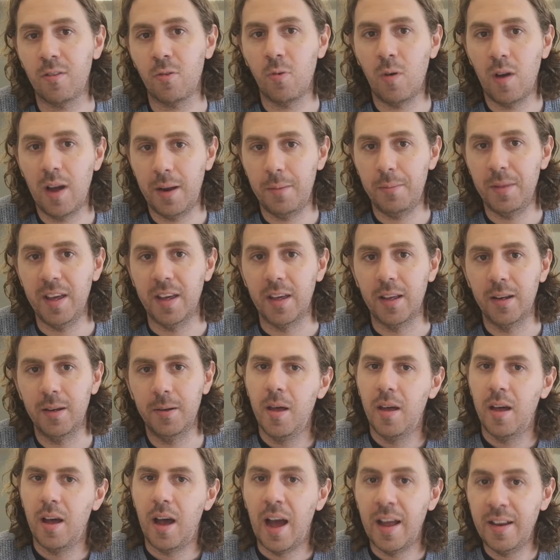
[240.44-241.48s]
quite a bit.
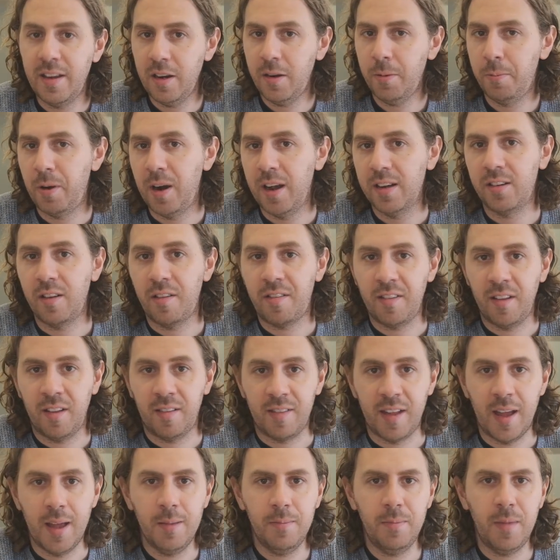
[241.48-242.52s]
I did a practice
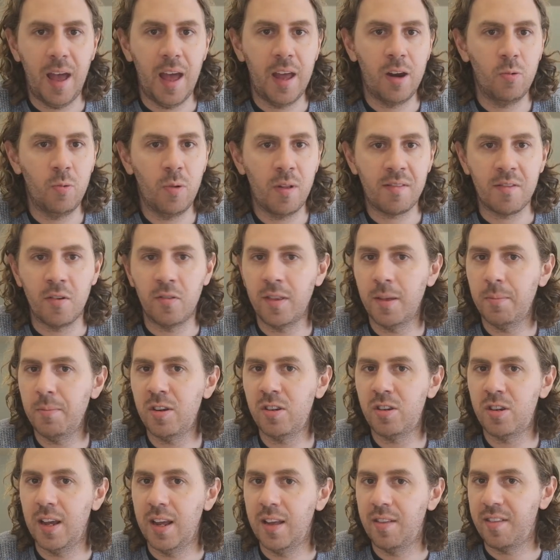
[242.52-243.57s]
exam and it was on the
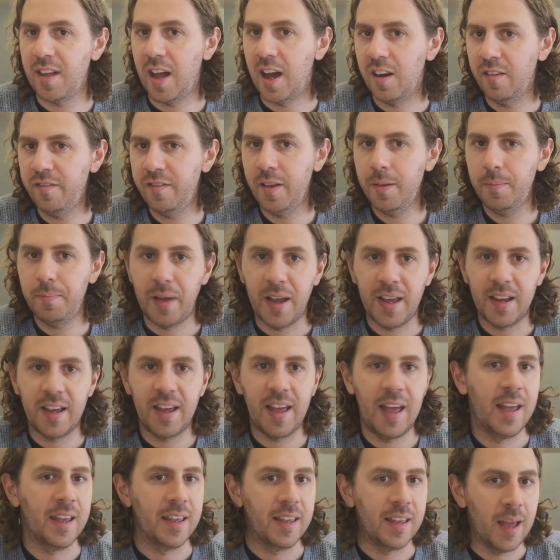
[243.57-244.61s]
machines Alpha,
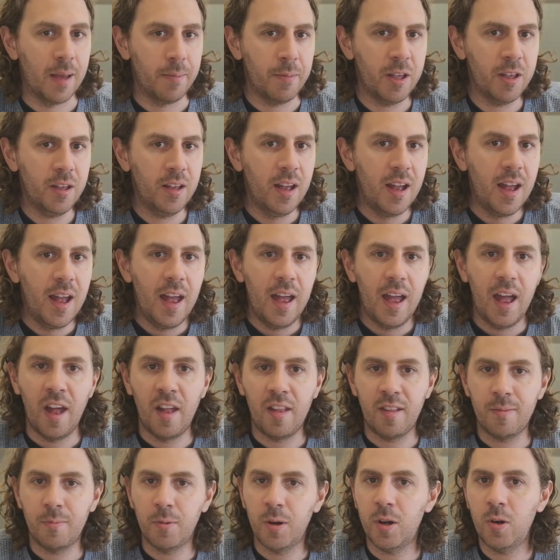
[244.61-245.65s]
Beta and Gamma,
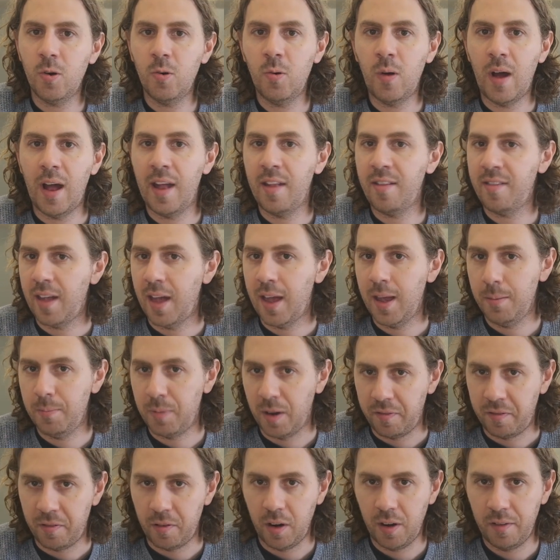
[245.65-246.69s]
as well as a
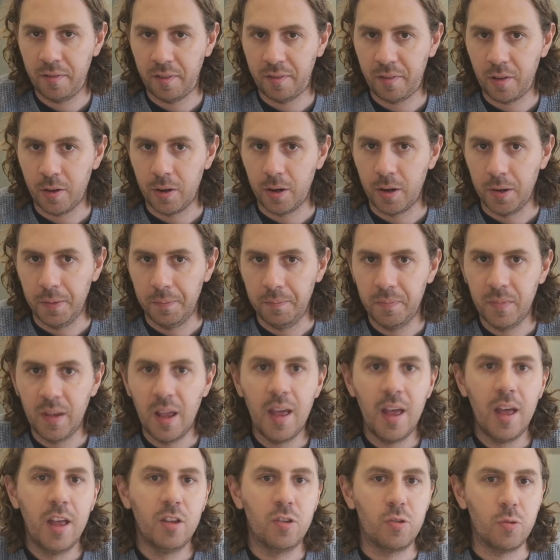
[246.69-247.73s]
buffer overflow.
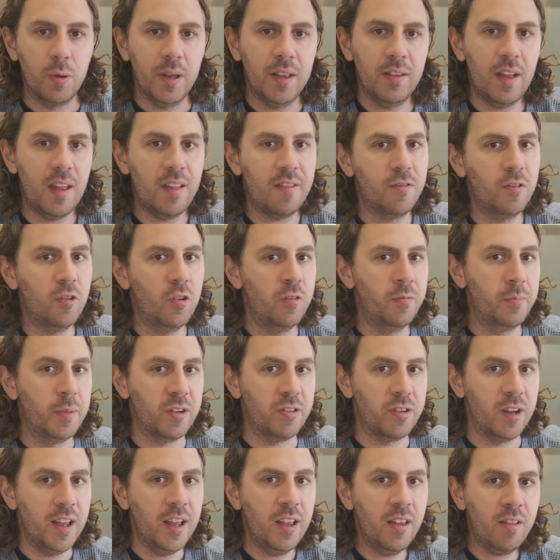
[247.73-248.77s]
Doing these four
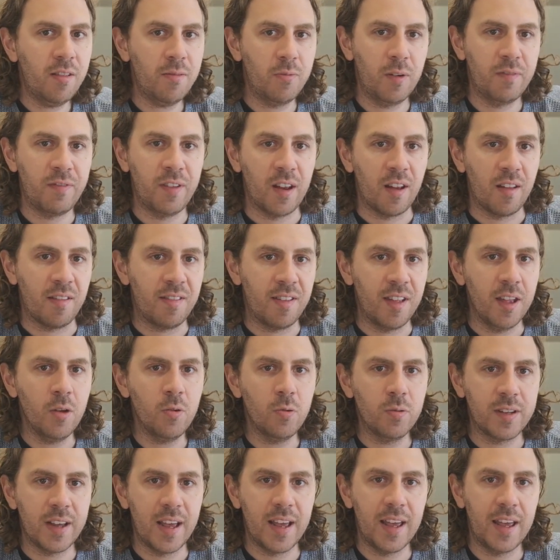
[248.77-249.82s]
machines within a
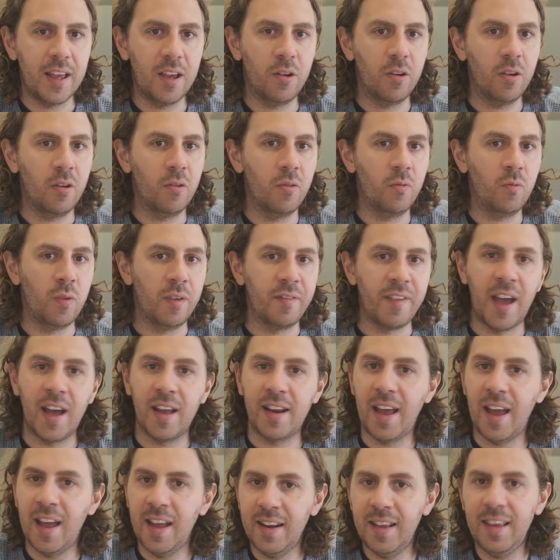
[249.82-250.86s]
single day
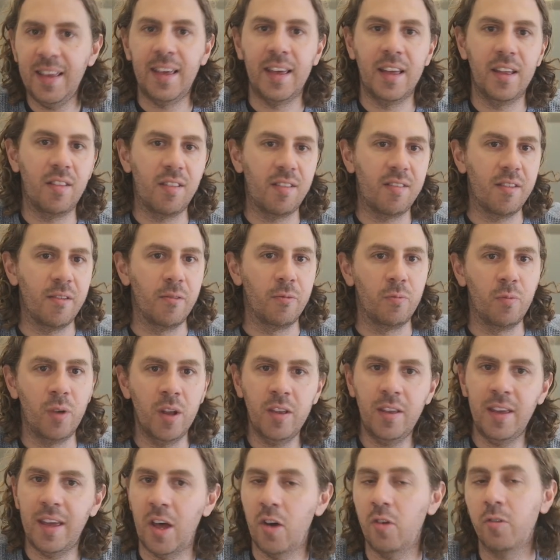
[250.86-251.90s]
without any hints
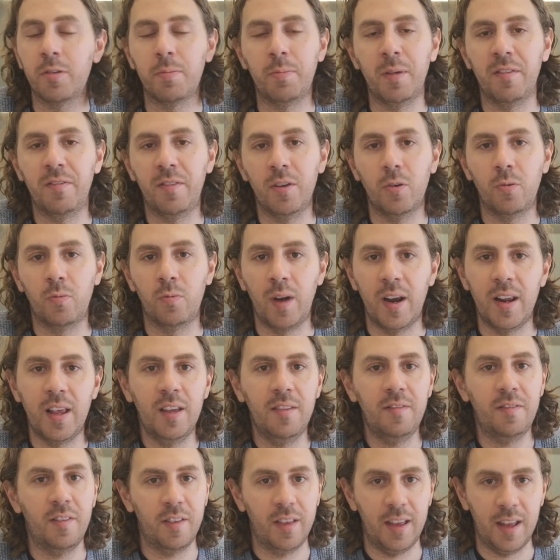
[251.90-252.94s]
really helped me feel
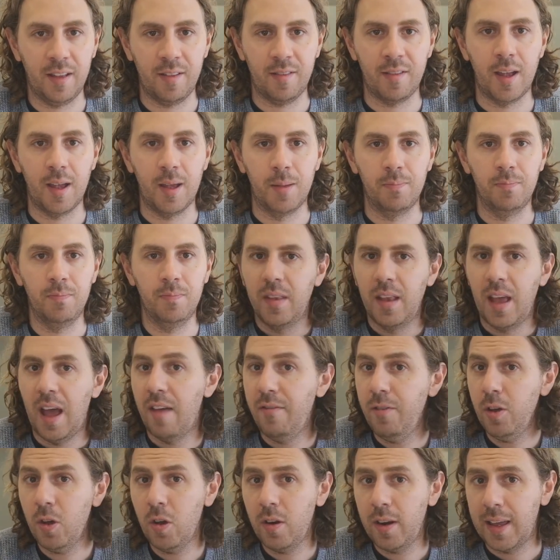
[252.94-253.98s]
ready for the exam.
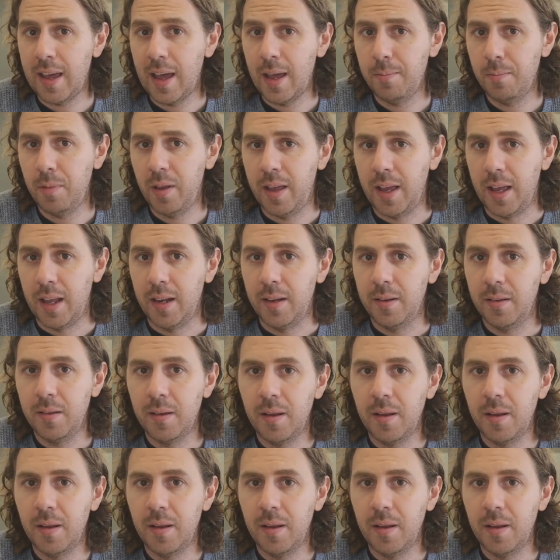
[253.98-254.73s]
Have you got a game plan?